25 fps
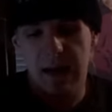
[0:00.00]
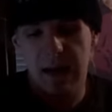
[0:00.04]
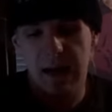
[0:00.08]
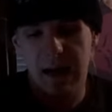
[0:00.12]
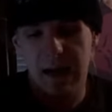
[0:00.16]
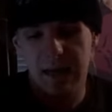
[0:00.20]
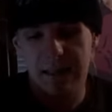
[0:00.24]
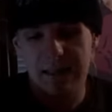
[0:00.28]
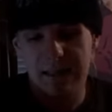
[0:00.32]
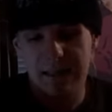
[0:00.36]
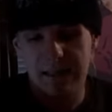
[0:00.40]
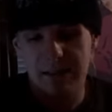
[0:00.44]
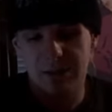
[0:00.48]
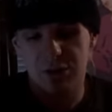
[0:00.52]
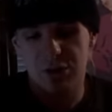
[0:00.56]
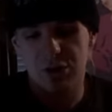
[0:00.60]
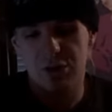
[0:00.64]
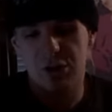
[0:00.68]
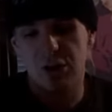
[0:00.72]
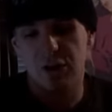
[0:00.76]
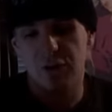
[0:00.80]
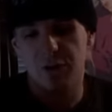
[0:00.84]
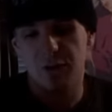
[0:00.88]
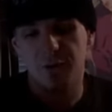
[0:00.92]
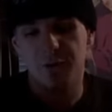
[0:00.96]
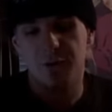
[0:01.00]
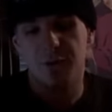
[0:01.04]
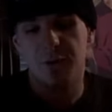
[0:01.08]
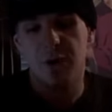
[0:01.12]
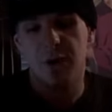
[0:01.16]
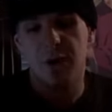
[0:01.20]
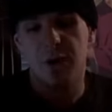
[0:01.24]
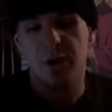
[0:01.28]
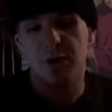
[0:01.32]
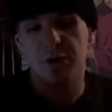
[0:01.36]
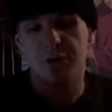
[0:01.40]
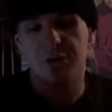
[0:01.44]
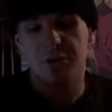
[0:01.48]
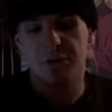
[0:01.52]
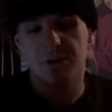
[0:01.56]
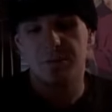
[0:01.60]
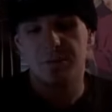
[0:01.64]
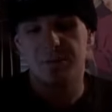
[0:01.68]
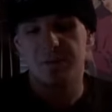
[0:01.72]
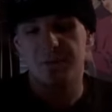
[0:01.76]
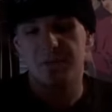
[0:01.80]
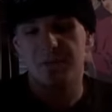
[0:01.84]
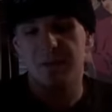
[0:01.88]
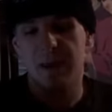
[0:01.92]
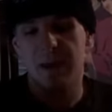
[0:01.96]
I think they're starting to fall in
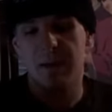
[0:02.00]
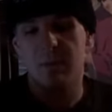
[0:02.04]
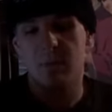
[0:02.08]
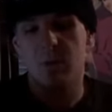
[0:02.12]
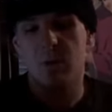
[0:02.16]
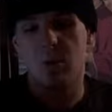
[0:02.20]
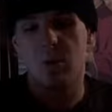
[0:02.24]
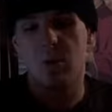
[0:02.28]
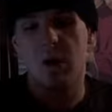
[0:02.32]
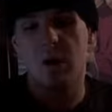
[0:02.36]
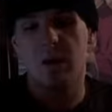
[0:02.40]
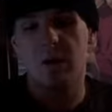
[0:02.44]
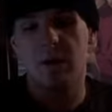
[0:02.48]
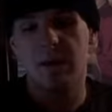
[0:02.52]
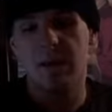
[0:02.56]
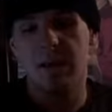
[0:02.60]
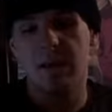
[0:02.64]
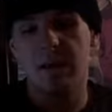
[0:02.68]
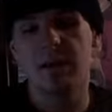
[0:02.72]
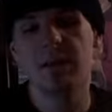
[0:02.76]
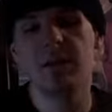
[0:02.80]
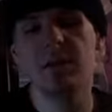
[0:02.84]
terms of game quality.